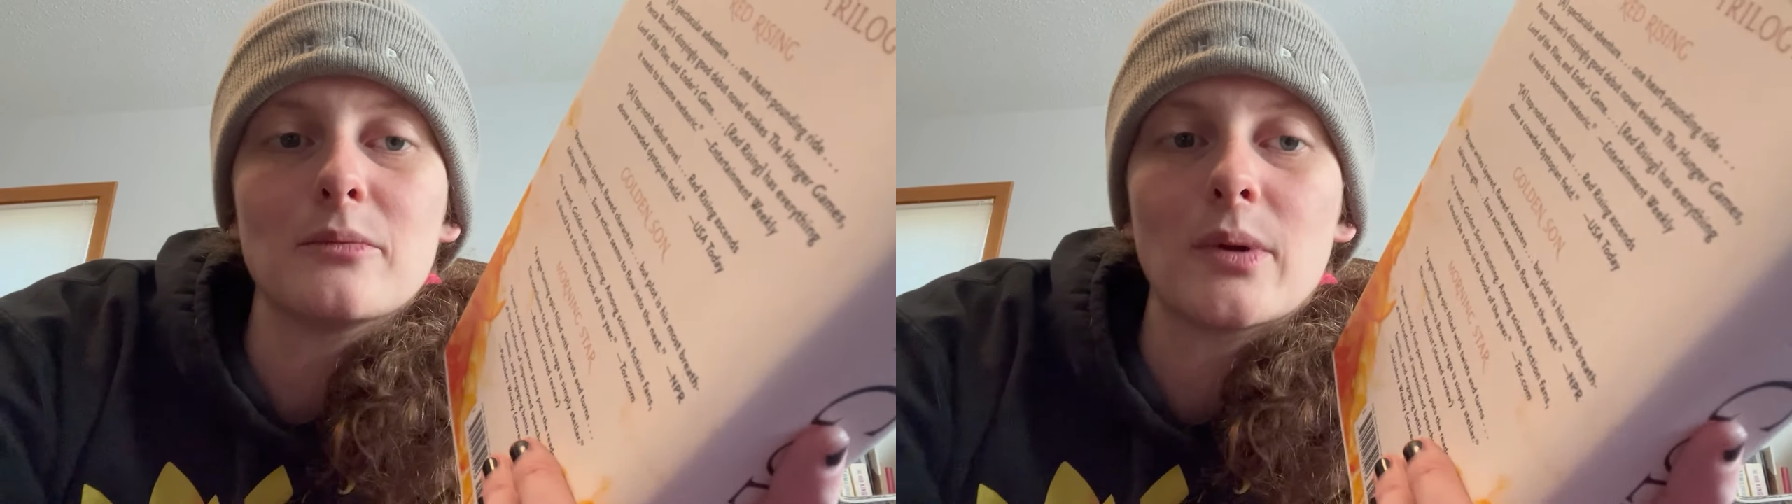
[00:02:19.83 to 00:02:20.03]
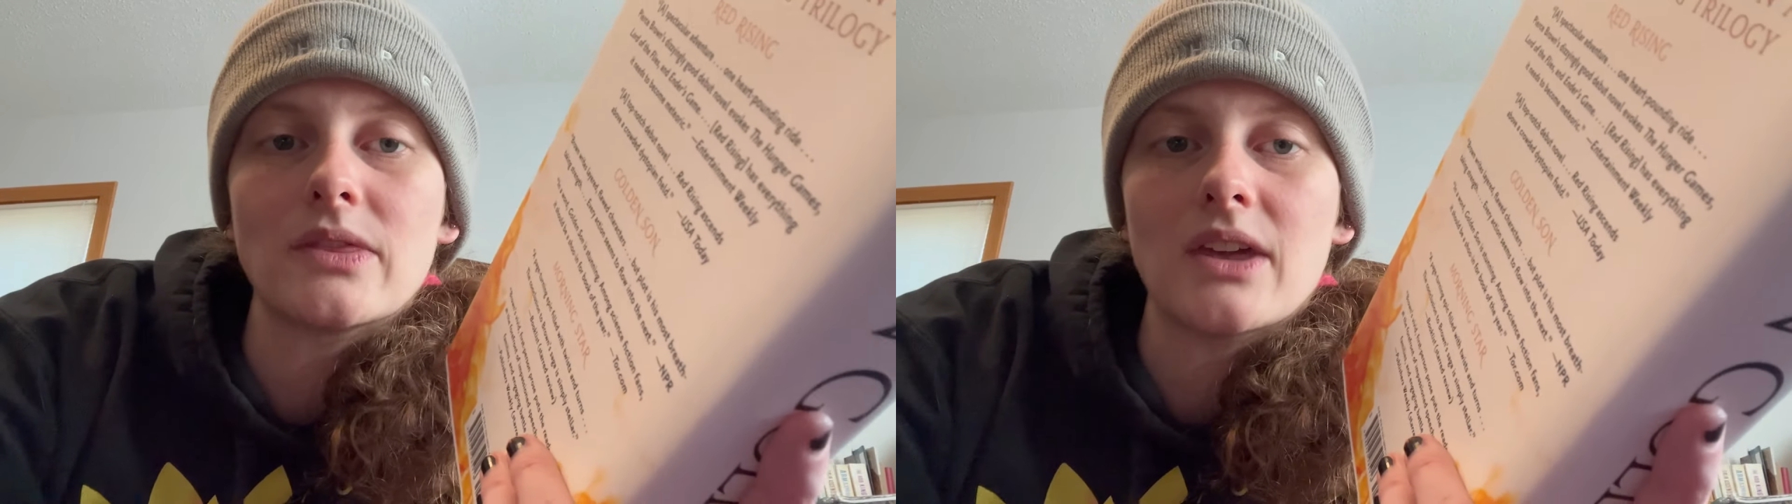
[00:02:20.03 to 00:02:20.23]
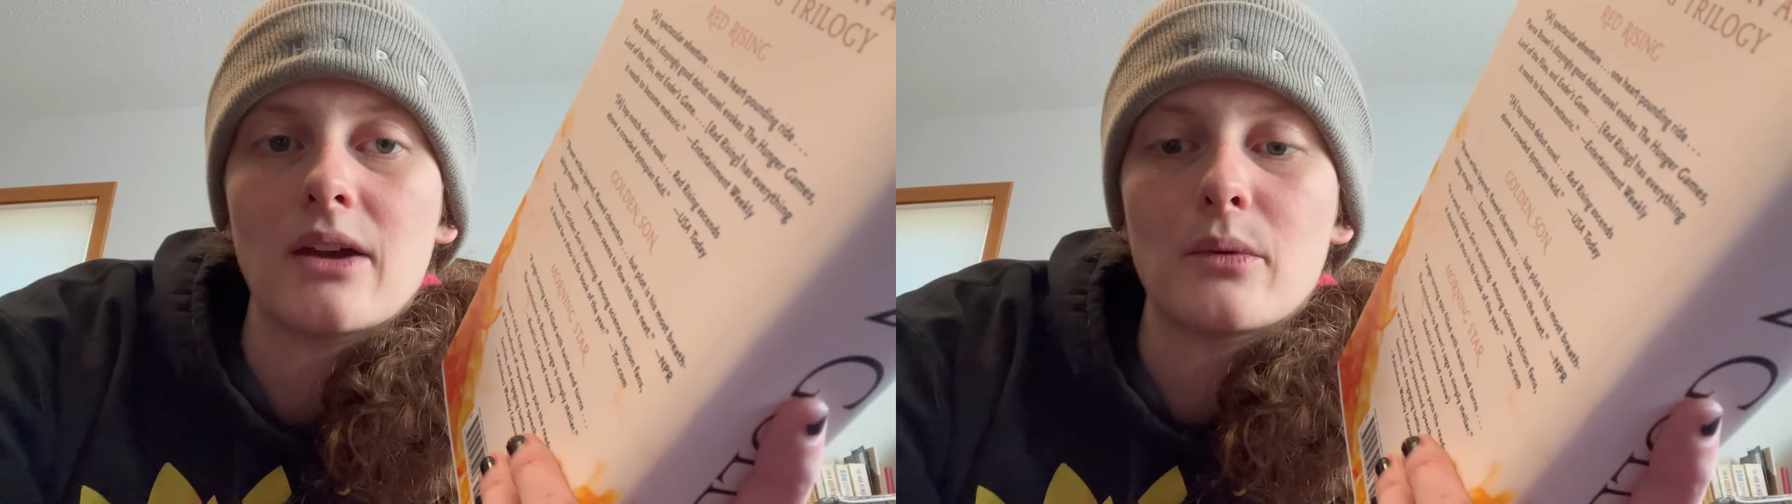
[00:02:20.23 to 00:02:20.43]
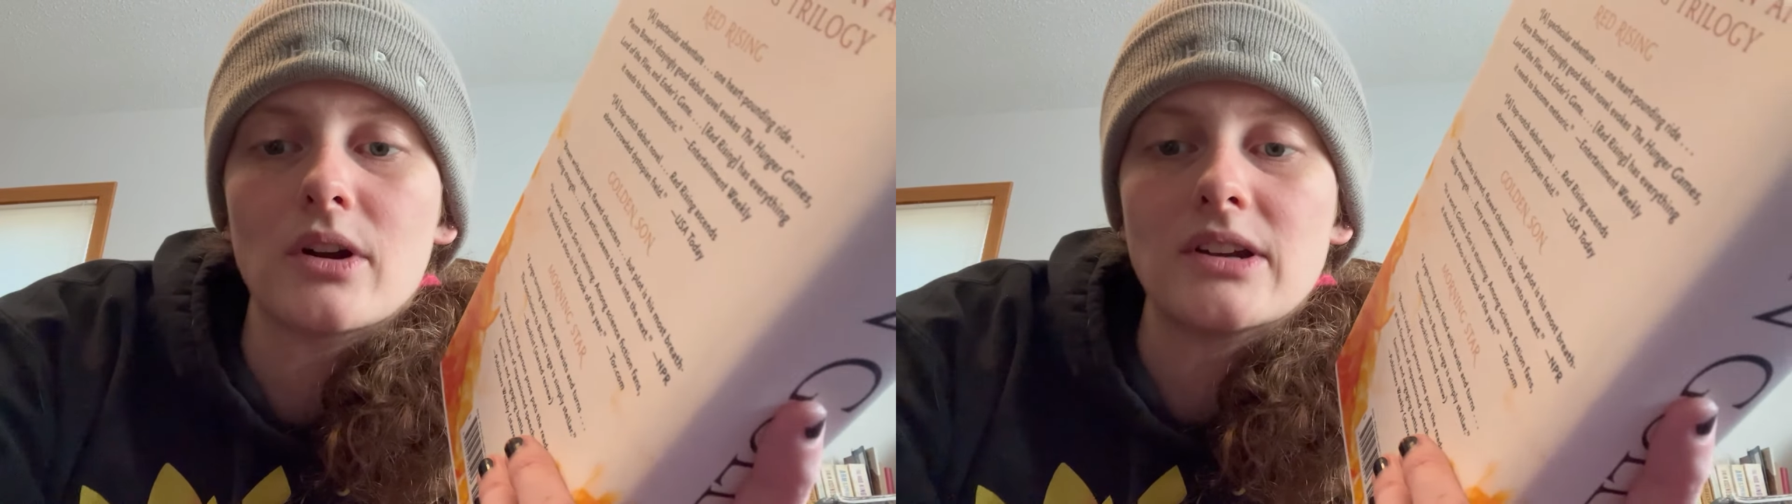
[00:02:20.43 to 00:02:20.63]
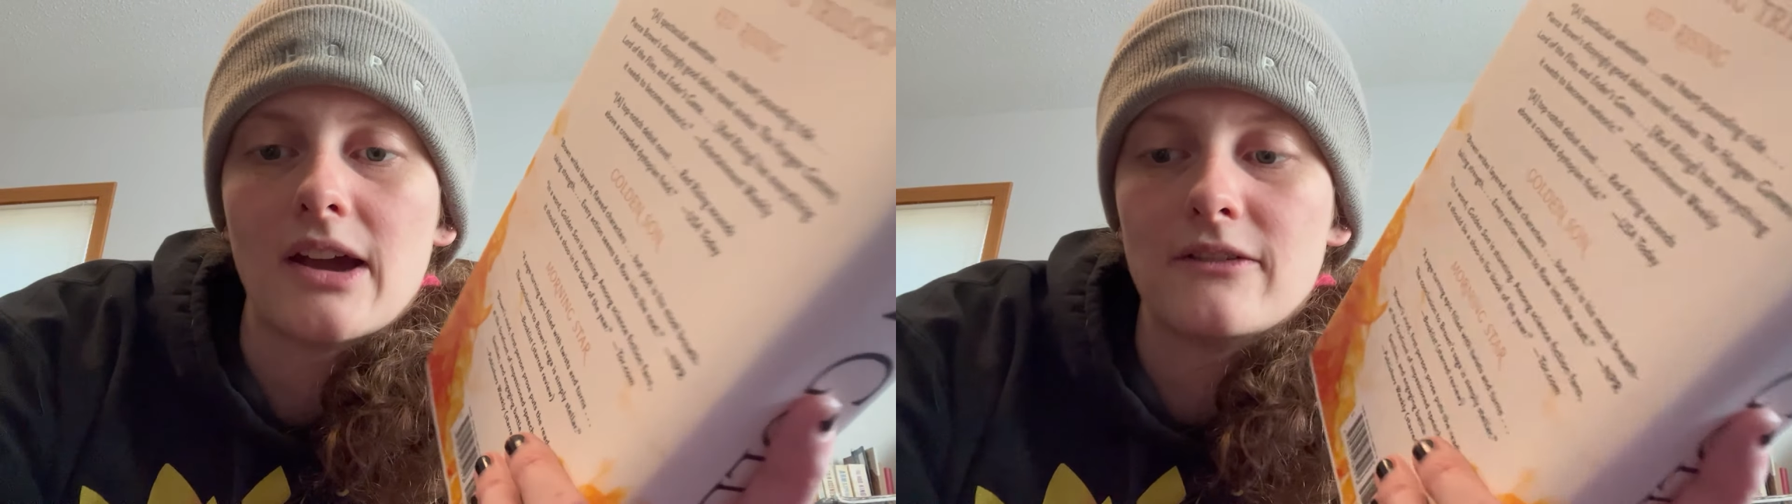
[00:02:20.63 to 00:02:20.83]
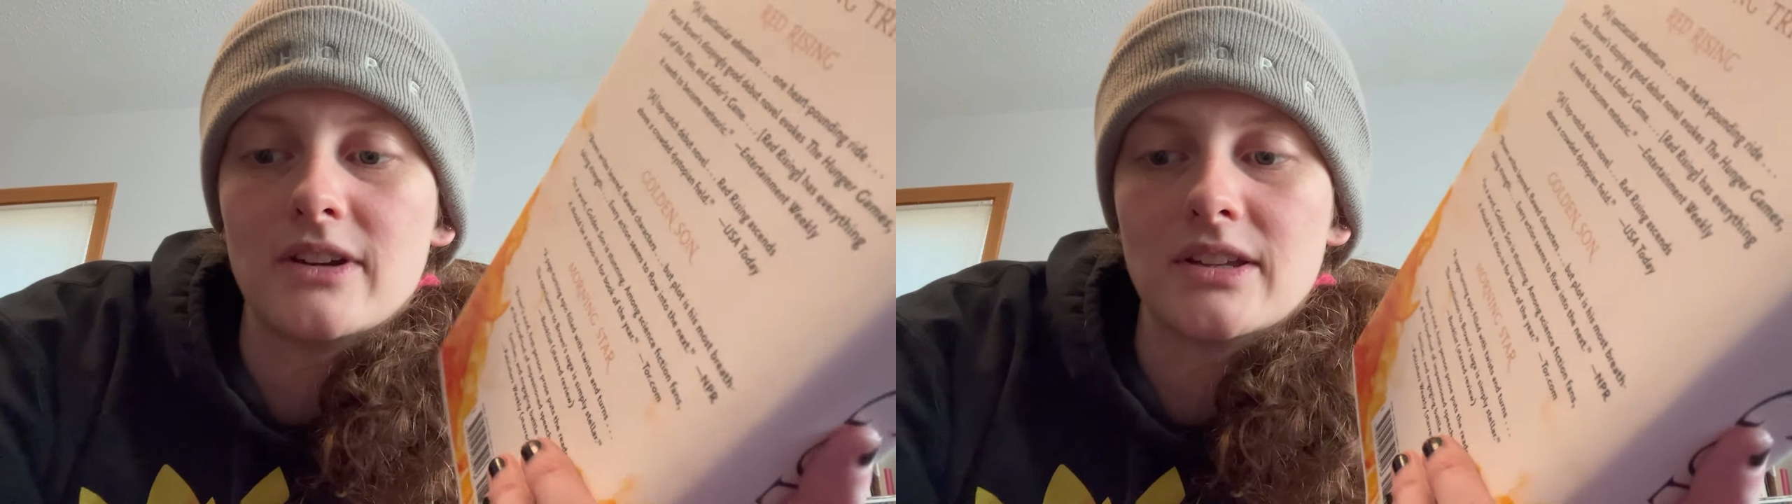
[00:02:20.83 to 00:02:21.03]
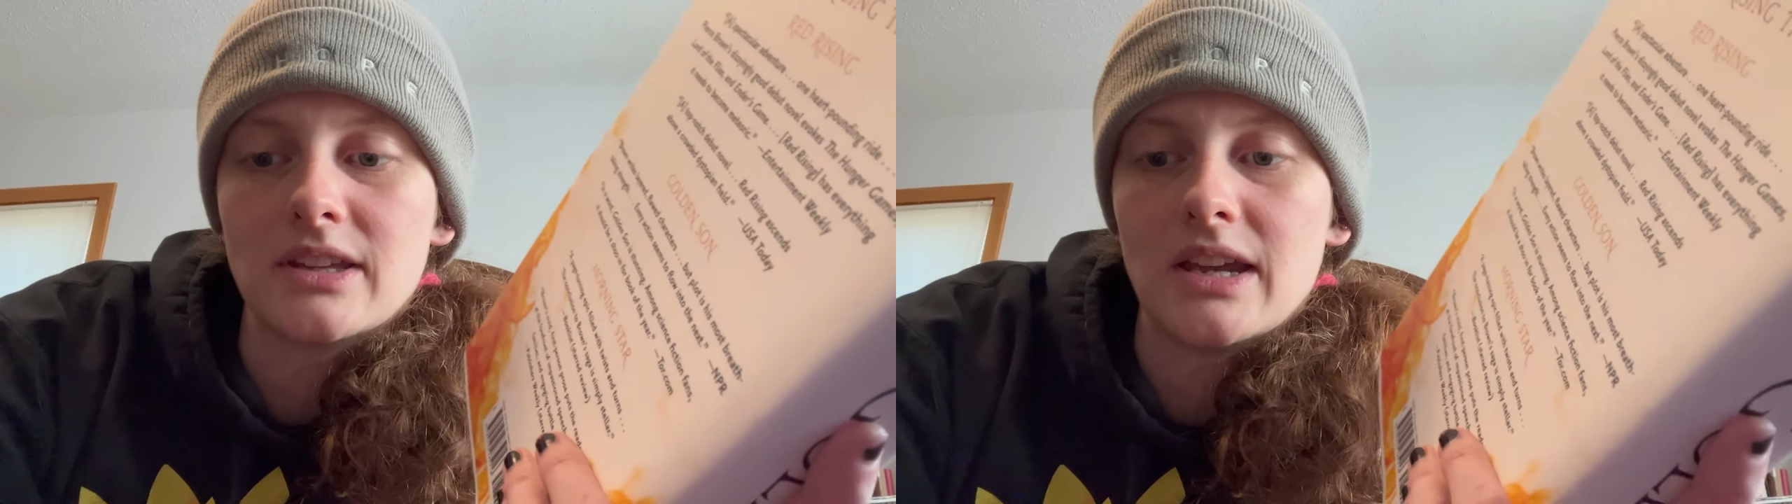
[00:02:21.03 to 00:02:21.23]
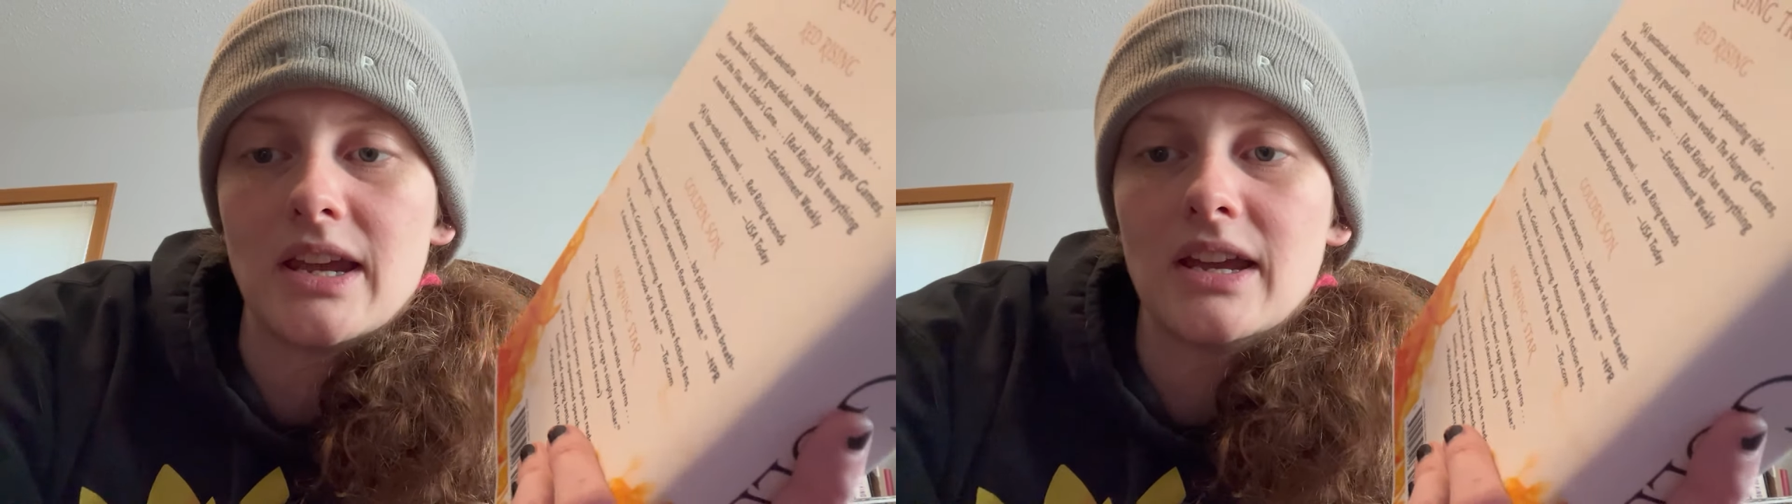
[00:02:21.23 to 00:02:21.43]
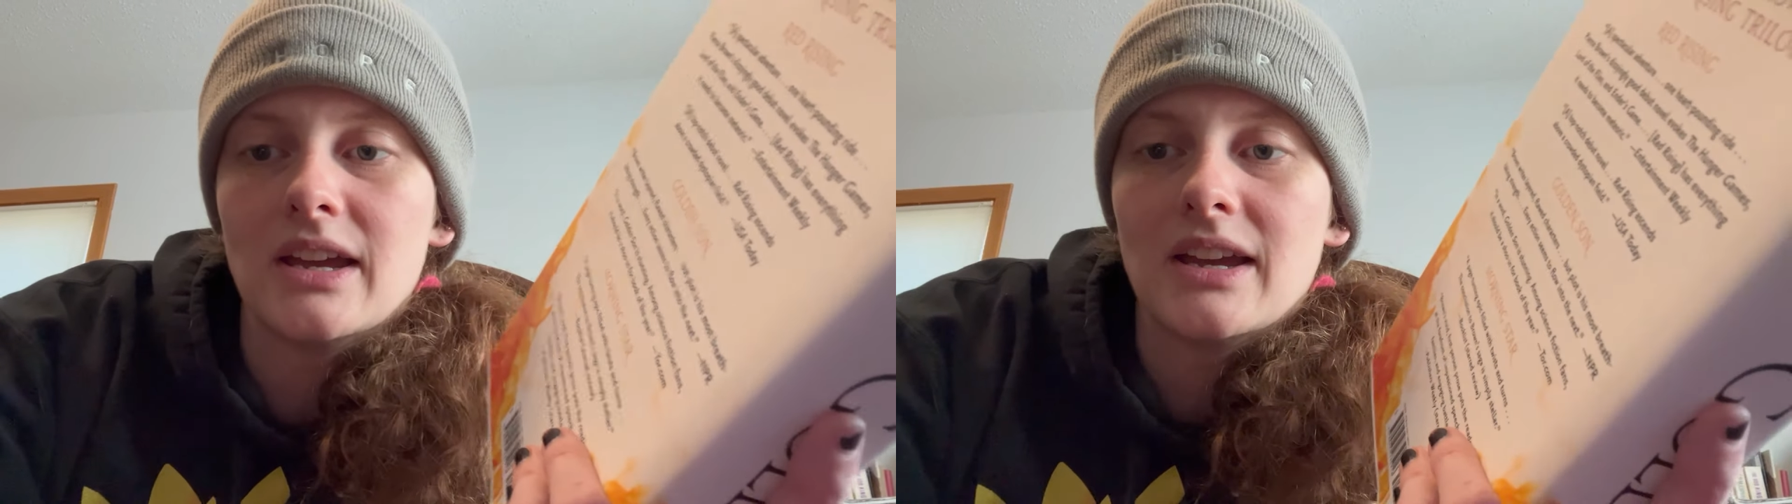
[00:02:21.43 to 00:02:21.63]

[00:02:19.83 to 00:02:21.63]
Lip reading: but they were definitely,